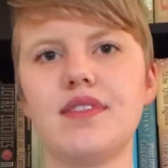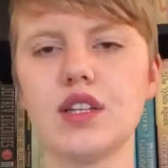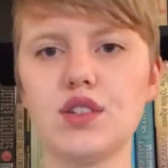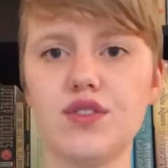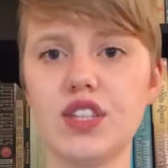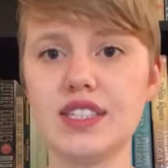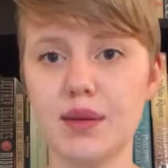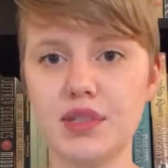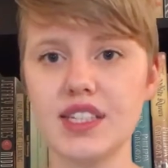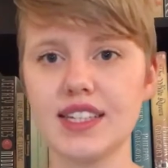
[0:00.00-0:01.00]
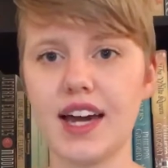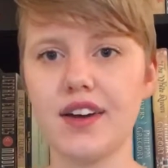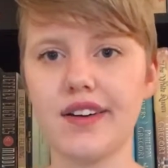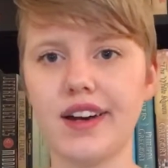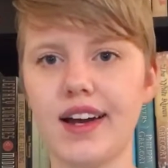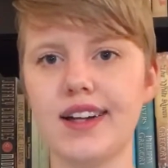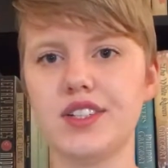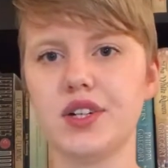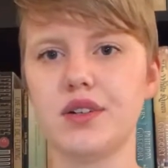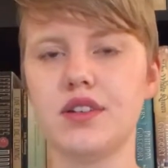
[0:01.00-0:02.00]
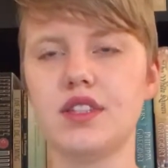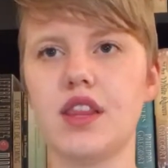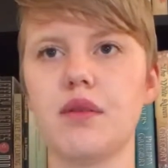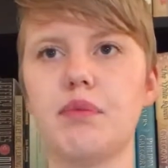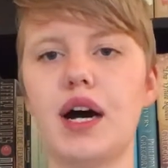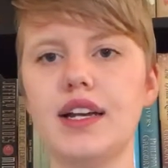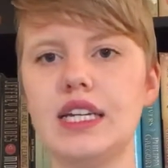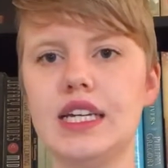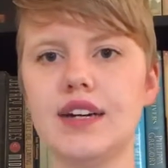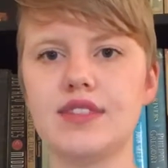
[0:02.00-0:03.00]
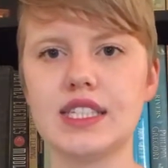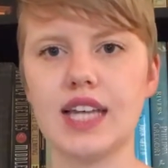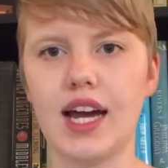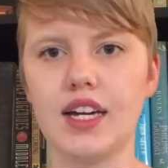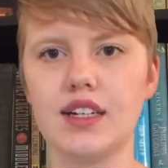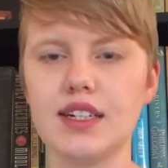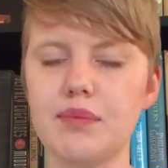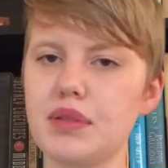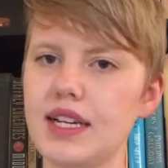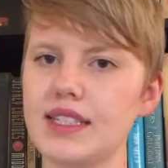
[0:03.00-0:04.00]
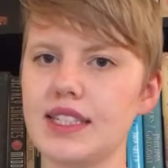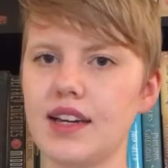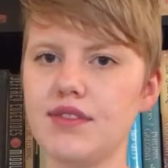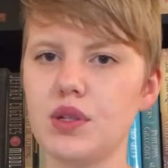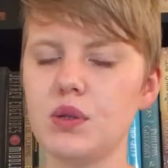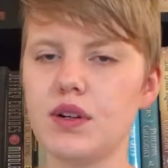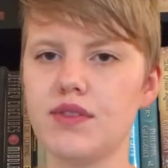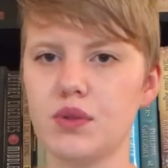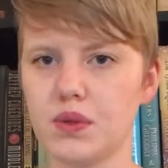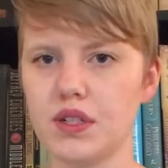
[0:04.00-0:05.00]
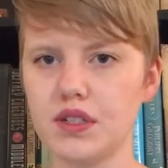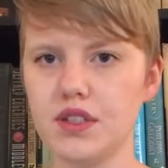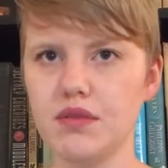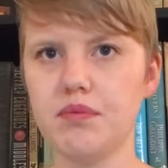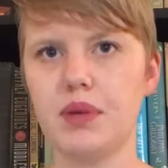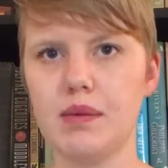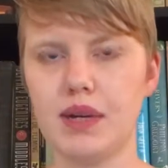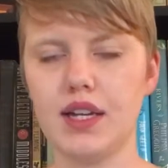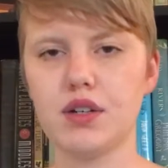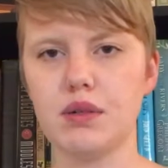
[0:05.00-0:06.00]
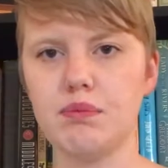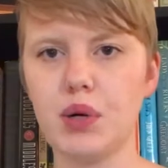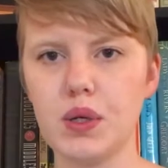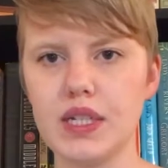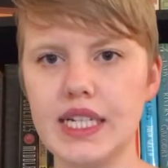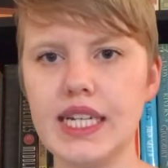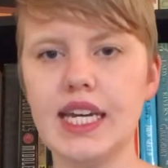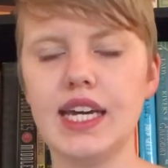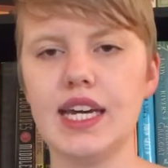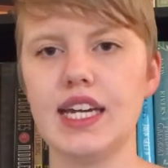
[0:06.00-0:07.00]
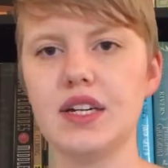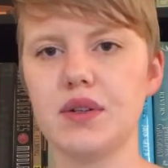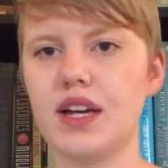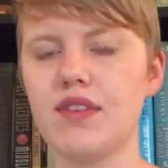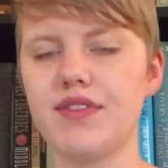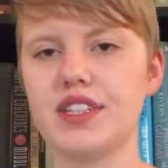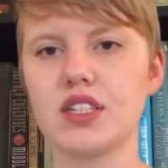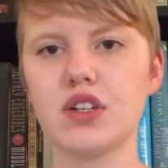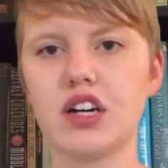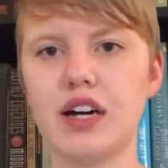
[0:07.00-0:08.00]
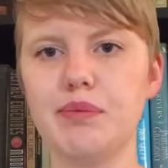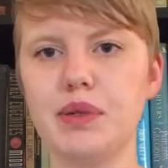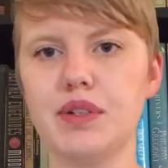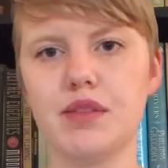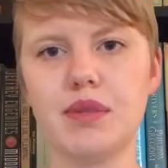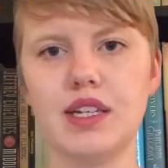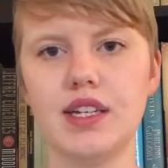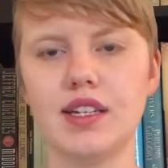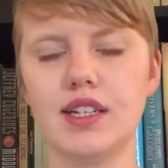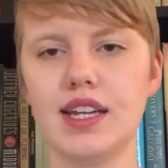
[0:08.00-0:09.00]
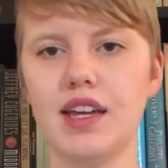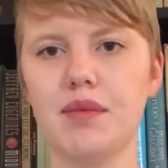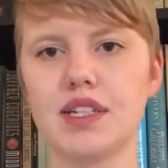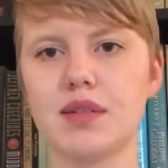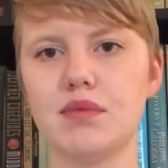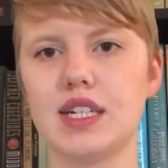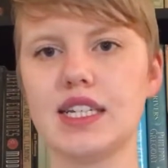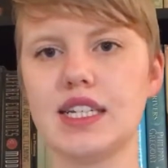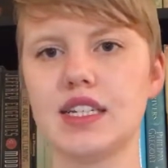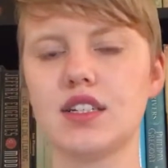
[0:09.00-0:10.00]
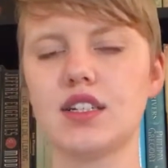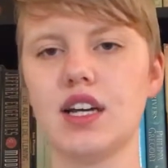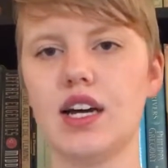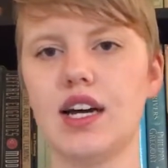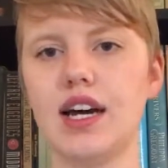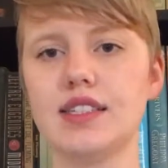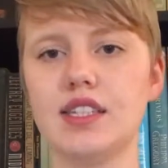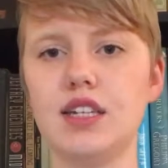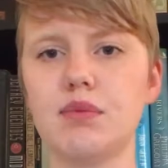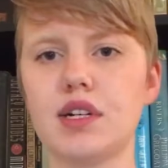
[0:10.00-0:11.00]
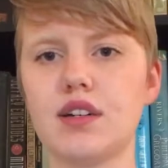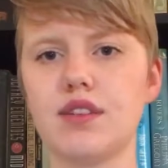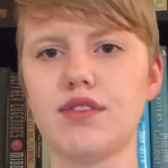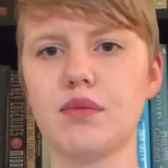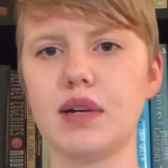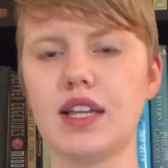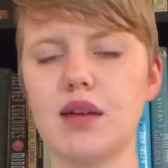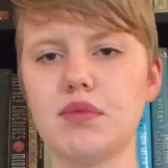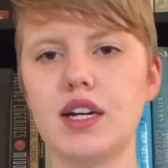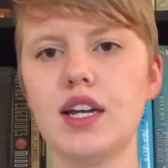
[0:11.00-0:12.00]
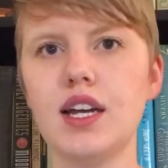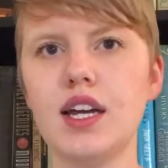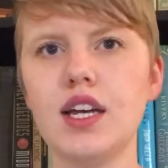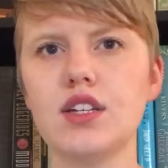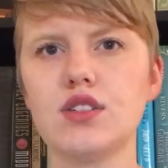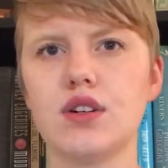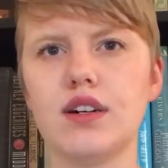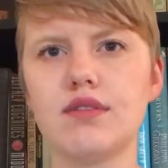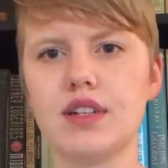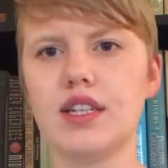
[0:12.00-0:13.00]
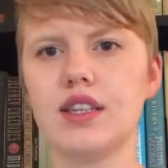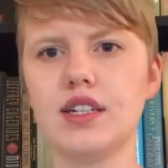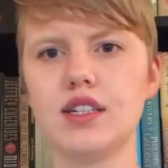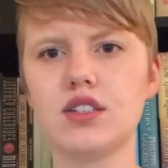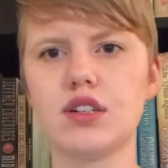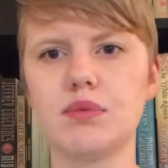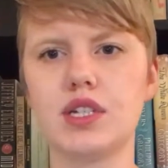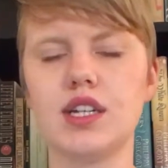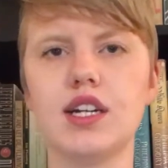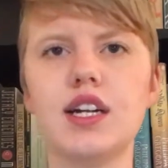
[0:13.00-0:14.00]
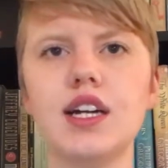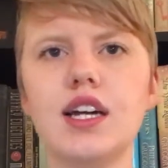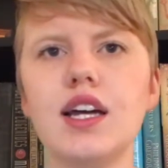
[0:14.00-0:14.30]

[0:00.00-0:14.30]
So for the substance category, I chose The Botany of Desire, A Plant's Eye View of the World by Michael Pollan. And I don't have a physical copy with me today because I'm reading it as an ebook from my library, so I'll read the description here.